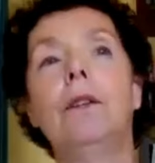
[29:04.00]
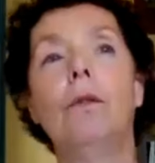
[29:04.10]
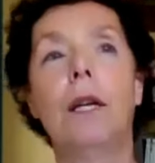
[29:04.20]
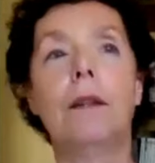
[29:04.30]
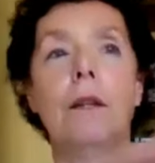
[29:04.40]

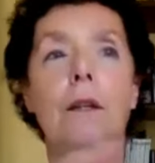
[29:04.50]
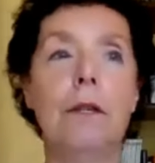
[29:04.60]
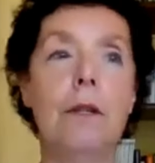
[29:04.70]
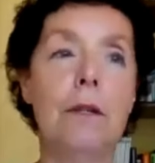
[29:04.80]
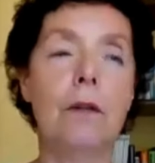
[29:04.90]
you let the
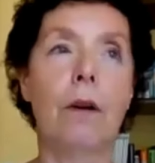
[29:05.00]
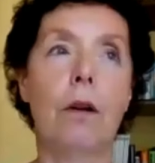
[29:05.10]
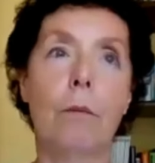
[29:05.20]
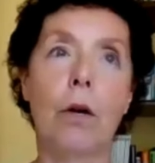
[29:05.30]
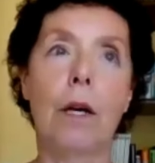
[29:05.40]
disease
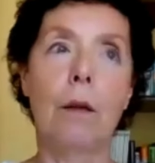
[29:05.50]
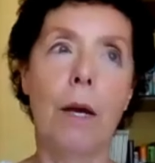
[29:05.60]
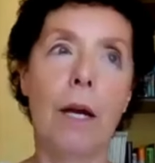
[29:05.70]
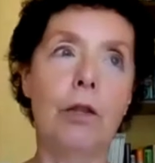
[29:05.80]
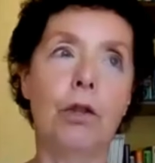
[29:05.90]
develop? Okay, the
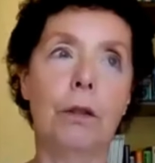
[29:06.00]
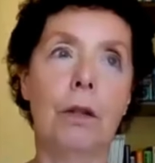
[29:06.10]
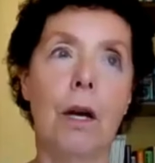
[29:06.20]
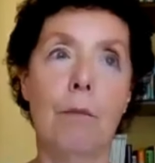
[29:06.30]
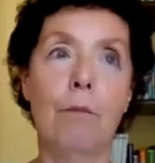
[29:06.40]

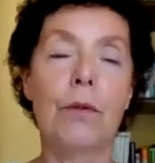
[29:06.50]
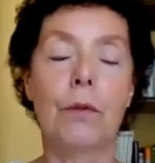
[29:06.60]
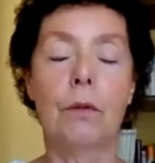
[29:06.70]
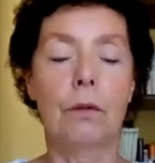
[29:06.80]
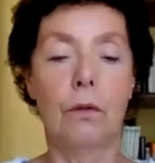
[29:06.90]
patient
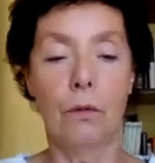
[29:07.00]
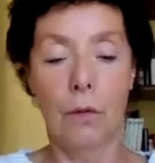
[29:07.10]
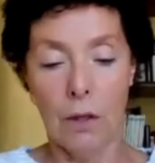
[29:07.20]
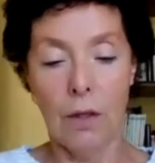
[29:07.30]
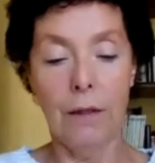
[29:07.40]
comes to
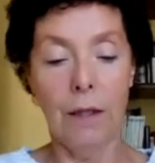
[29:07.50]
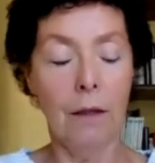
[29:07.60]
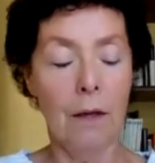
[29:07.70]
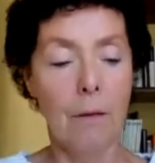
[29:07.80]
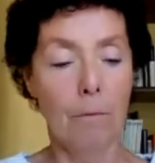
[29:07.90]
the clinic
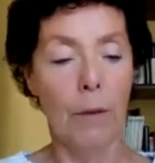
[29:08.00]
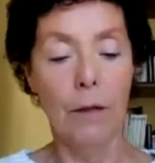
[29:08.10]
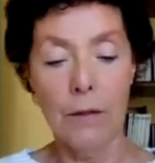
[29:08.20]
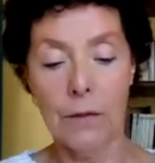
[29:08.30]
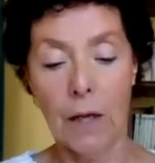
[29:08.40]

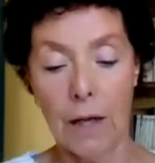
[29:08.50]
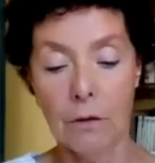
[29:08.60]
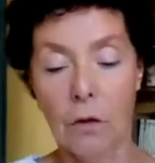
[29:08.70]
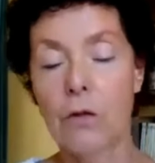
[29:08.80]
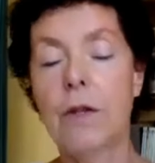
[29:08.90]
and is
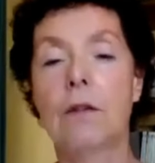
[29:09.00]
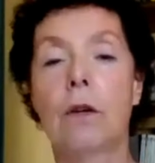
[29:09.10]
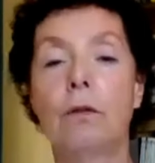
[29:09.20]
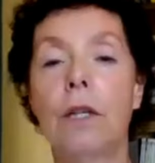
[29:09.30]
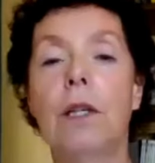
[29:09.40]
diagnosed. There's
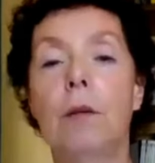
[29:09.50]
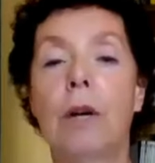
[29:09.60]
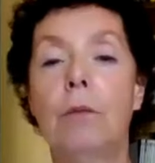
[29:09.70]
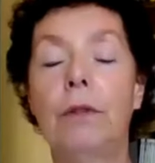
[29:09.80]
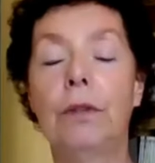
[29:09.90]
already a
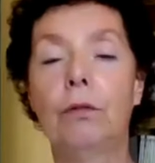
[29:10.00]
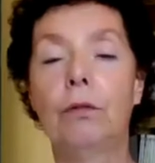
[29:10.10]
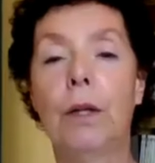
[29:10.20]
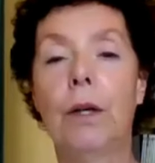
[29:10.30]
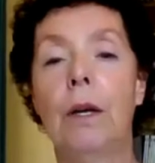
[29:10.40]
primary
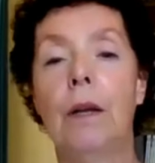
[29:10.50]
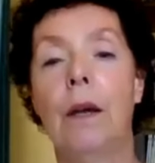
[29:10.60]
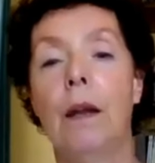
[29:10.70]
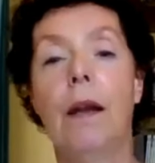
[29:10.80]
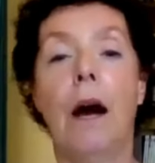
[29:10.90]
tumor
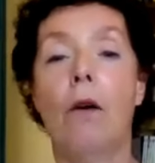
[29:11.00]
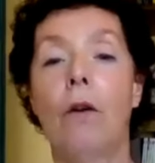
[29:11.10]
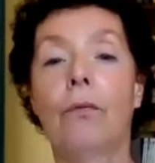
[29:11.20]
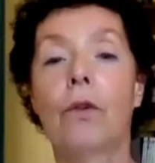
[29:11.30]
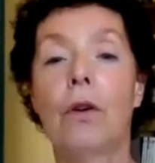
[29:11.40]
now,
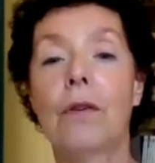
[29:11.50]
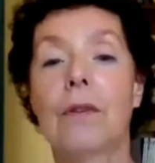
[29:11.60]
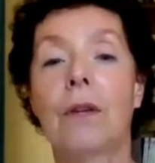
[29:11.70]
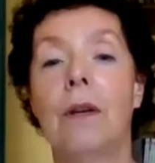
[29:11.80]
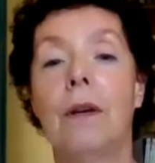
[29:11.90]
of
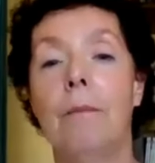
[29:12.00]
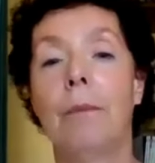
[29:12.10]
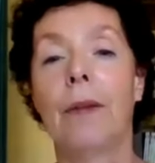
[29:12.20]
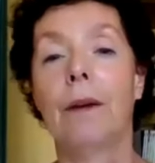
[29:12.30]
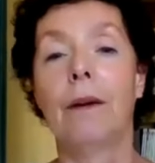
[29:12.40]
course,
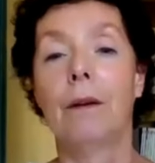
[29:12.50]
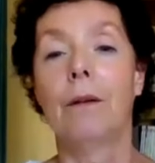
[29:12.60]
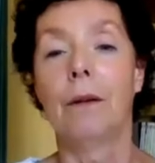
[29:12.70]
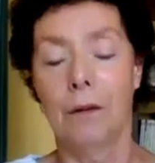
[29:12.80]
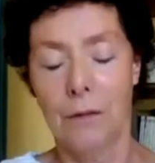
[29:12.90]
uh,
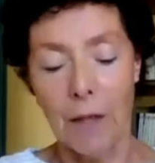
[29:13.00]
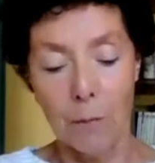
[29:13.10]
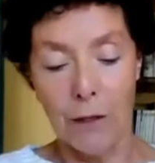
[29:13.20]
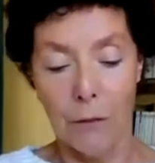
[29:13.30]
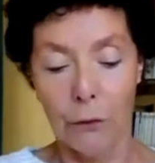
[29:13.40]

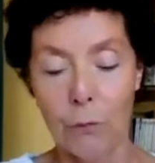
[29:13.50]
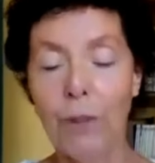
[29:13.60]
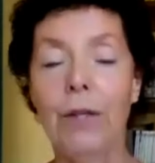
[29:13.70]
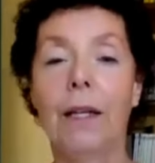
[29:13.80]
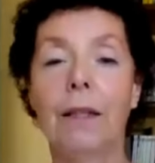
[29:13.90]
steps have to
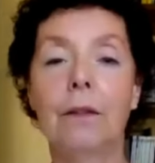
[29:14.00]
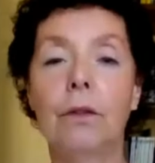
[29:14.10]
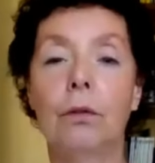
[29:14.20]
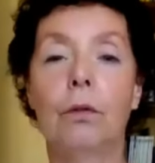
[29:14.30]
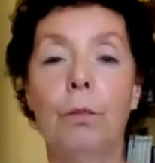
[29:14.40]
be taken
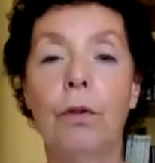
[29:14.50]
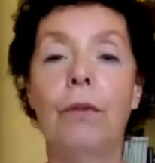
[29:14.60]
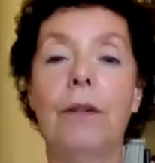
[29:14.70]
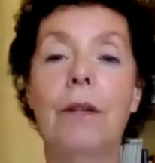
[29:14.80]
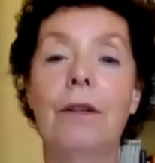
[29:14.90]
to
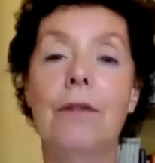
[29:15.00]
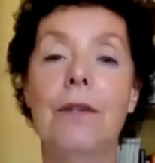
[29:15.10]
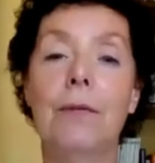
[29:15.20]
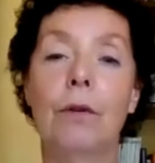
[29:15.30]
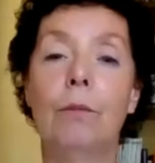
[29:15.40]
prevent the
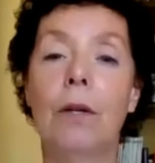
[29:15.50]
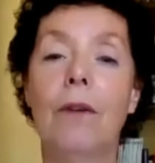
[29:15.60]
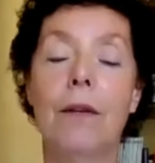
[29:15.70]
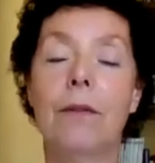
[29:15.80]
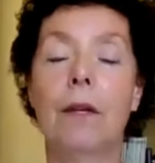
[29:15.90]
disease from
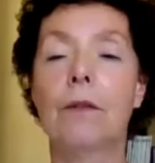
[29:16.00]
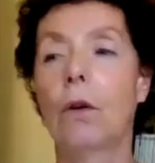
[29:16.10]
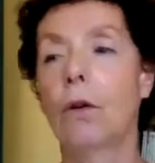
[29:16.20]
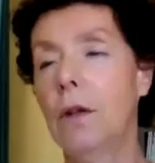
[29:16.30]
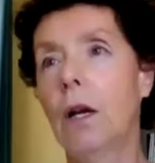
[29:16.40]
advancing.
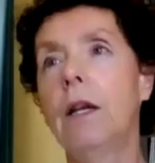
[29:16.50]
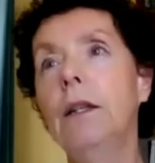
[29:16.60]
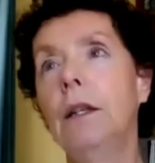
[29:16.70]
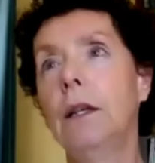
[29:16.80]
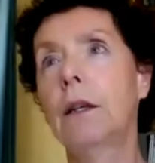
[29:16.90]
So, in the
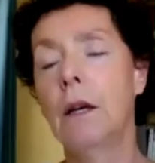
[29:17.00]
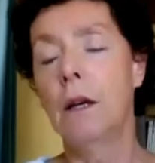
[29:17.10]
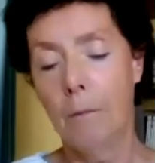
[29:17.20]
clinic,